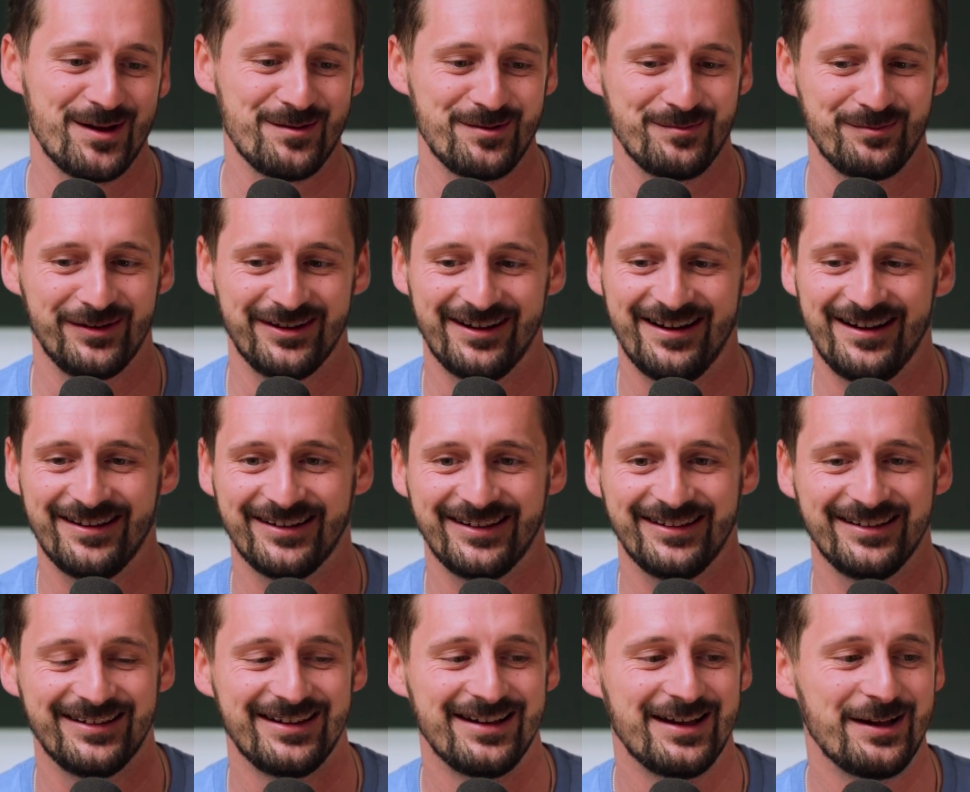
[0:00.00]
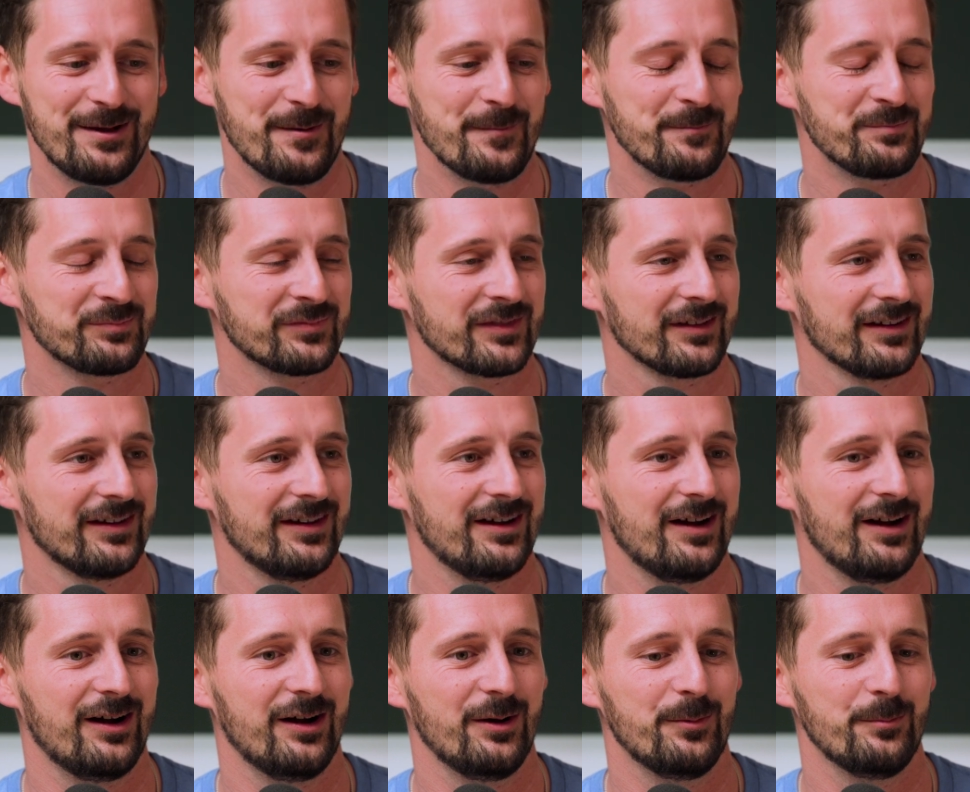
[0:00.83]
maybe beyond it.
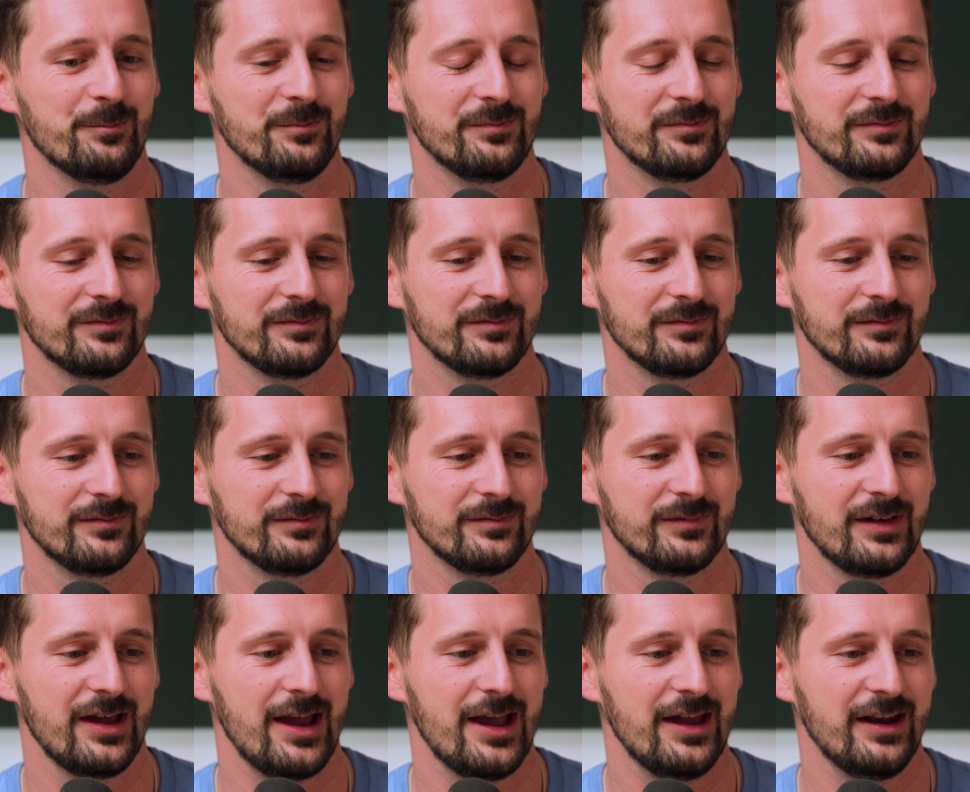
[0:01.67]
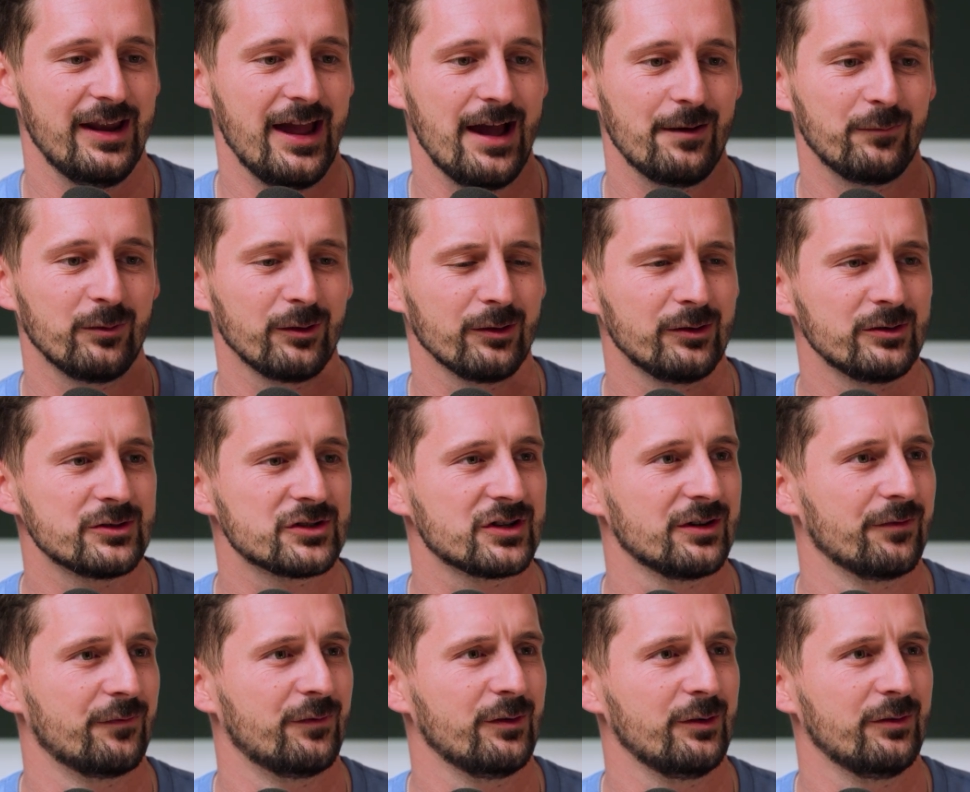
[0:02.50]
And
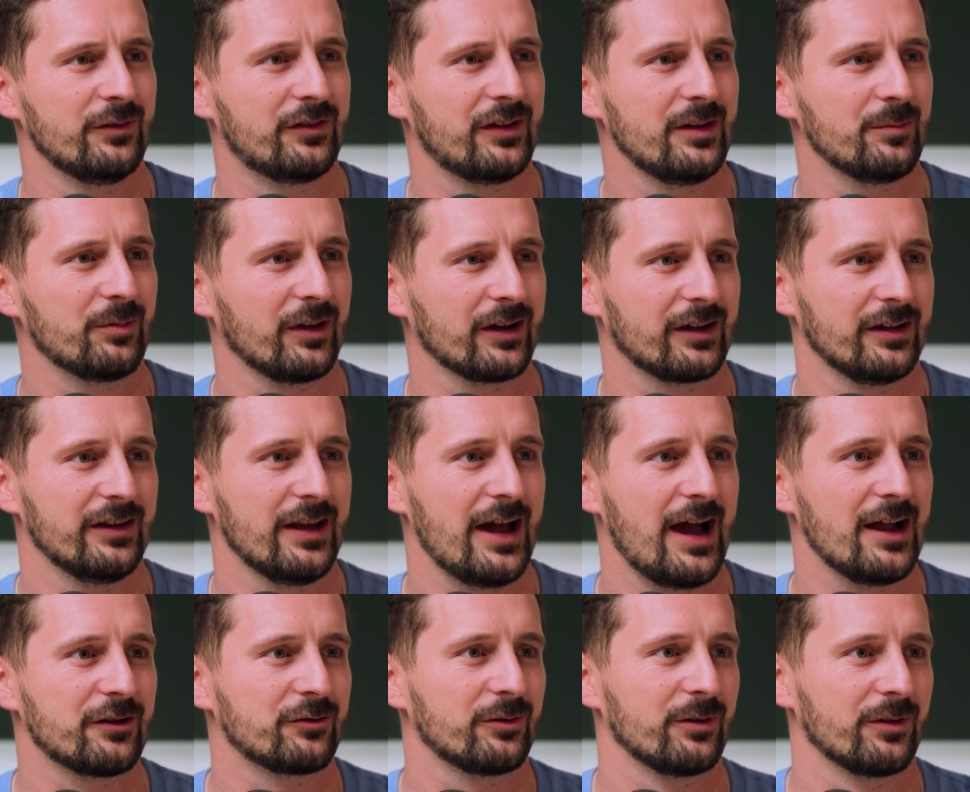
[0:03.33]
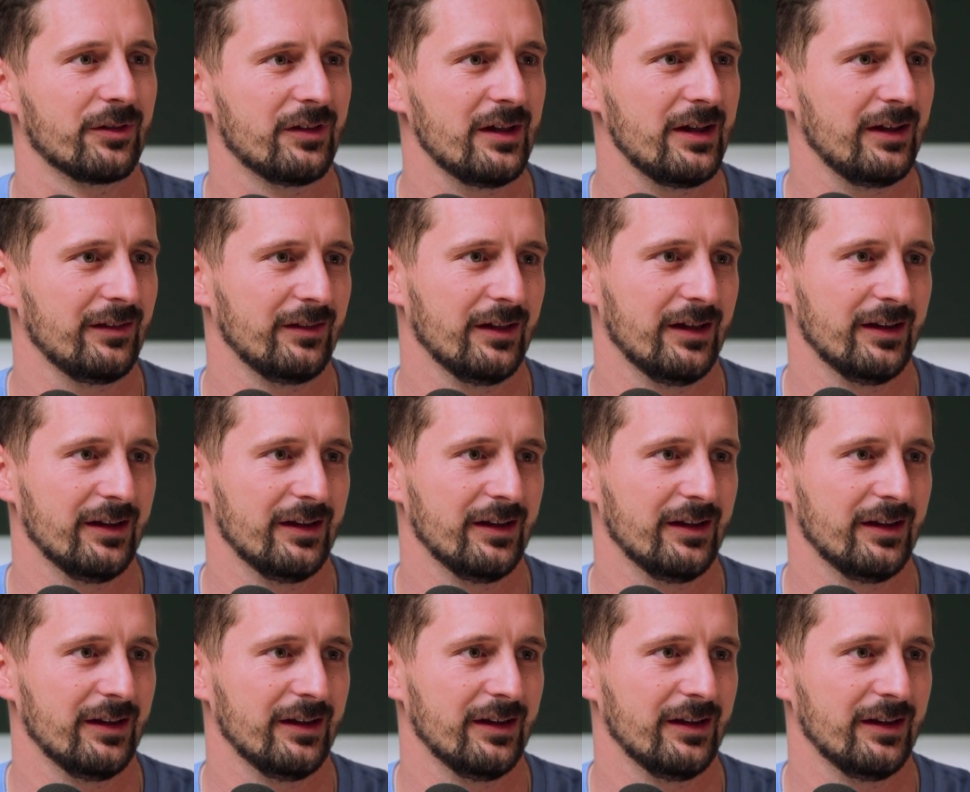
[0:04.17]
evolution of food seems like a natural thing.